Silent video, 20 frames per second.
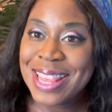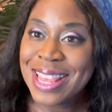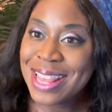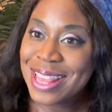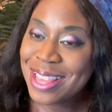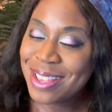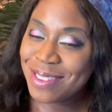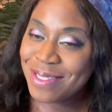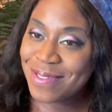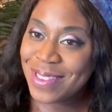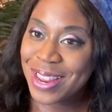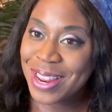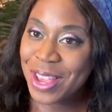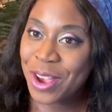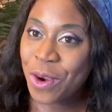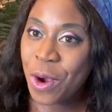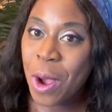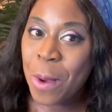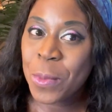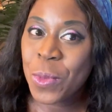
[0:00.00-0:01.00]
in this
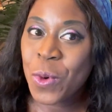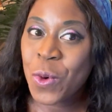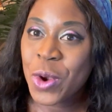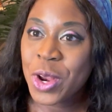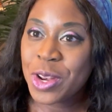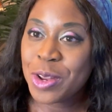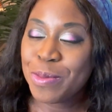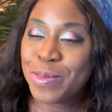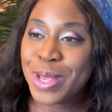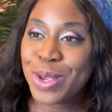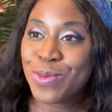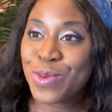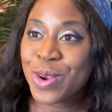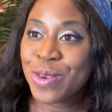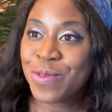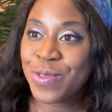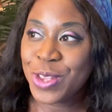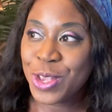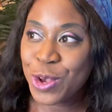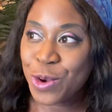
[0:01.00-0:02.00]
video I'm going to be
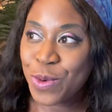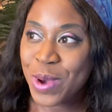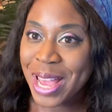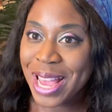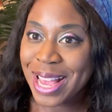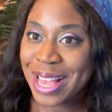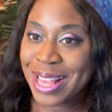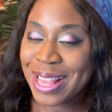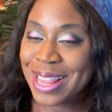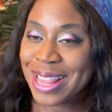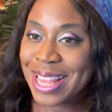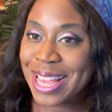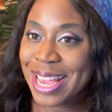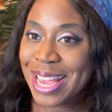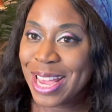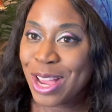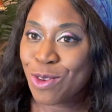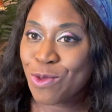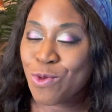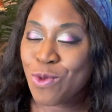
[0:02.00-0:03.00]
reviewing
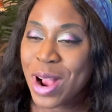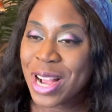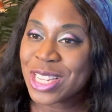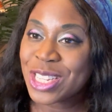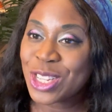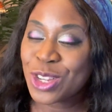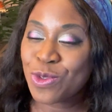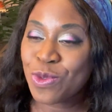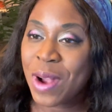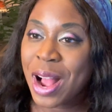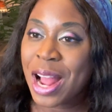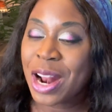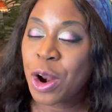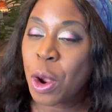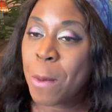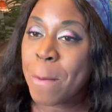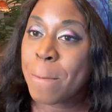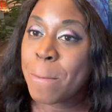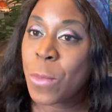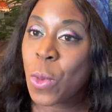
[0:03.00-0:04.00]
the
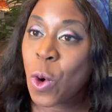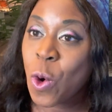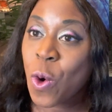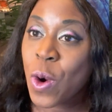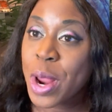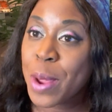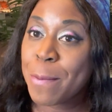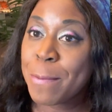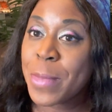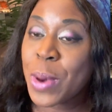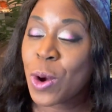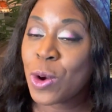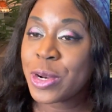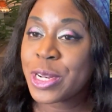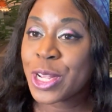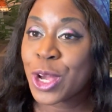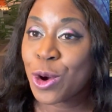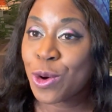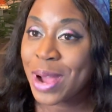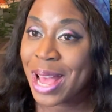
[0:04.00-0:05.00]
restaurant
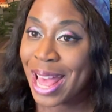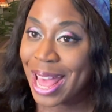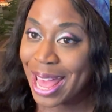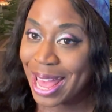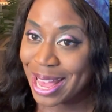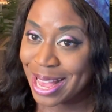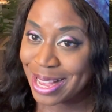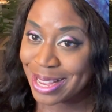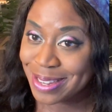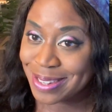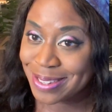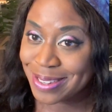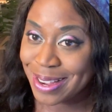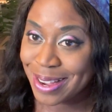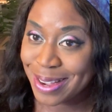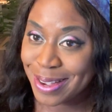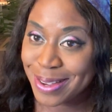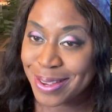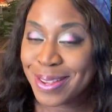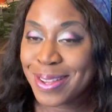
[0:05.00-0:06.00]
Morimoto
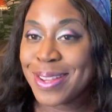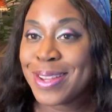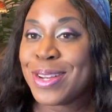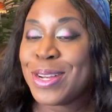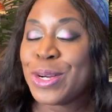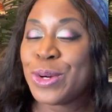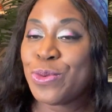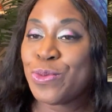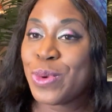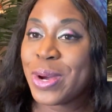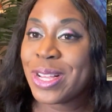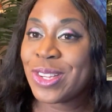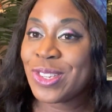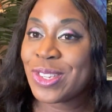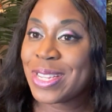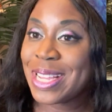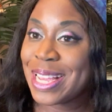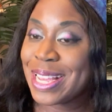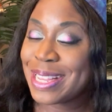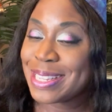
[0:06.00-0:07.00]
Asia,
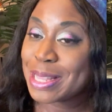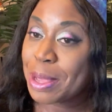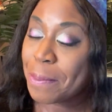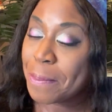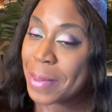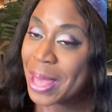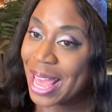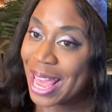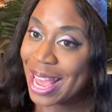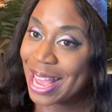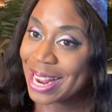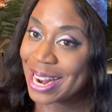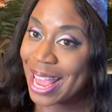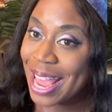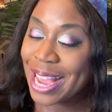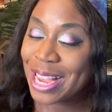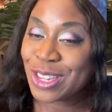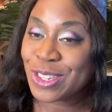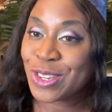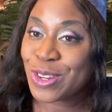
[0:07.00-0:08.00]
which is a
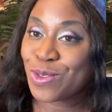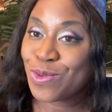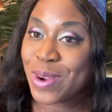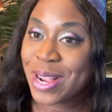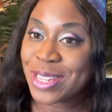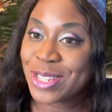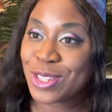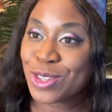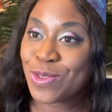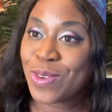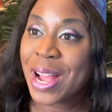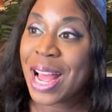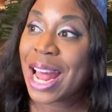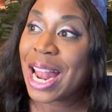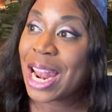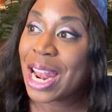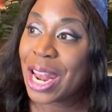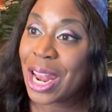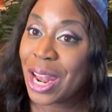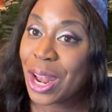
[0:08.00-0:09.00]
Pan-Asian
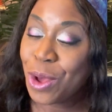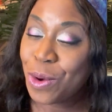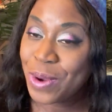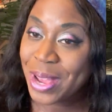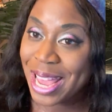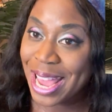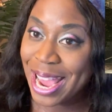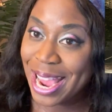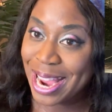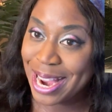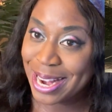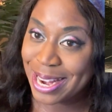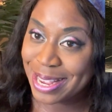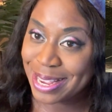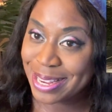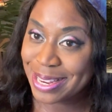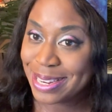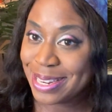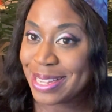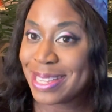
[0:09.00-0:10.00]
restaurant
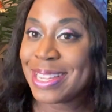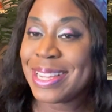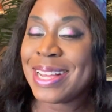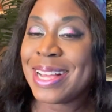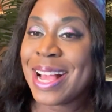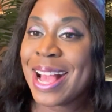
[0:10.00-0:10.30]
located